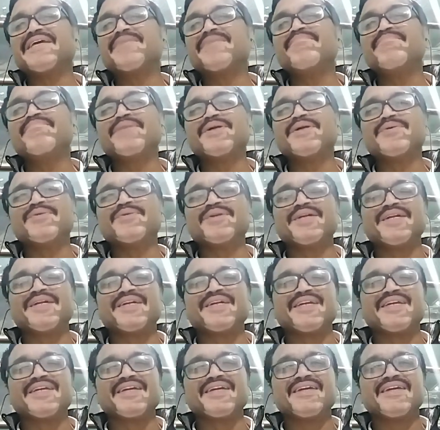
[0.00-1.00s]

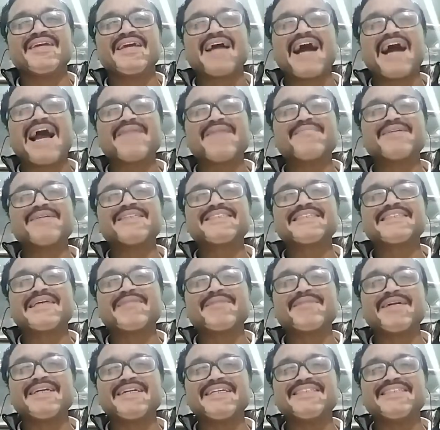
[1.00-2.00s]
impurity. I must
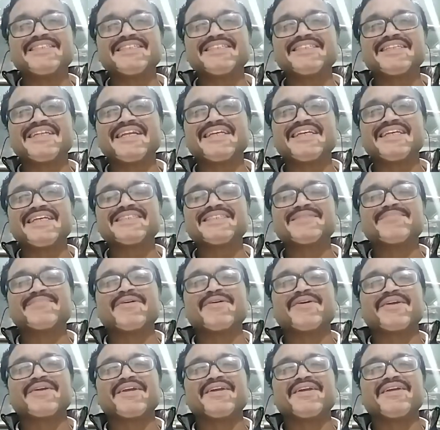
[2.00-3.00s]
have a diseaseless
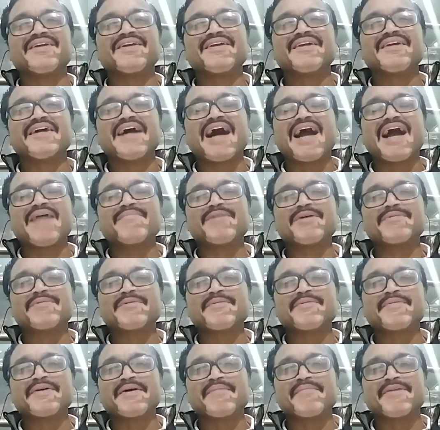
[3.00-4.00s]
body. I
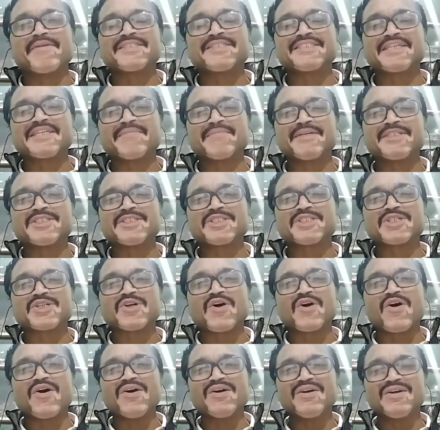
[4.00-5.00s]
must have a
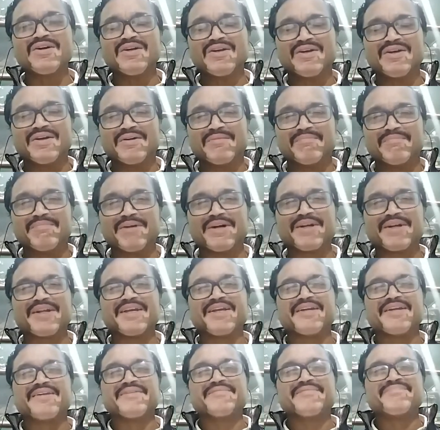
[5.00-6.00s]
strong body.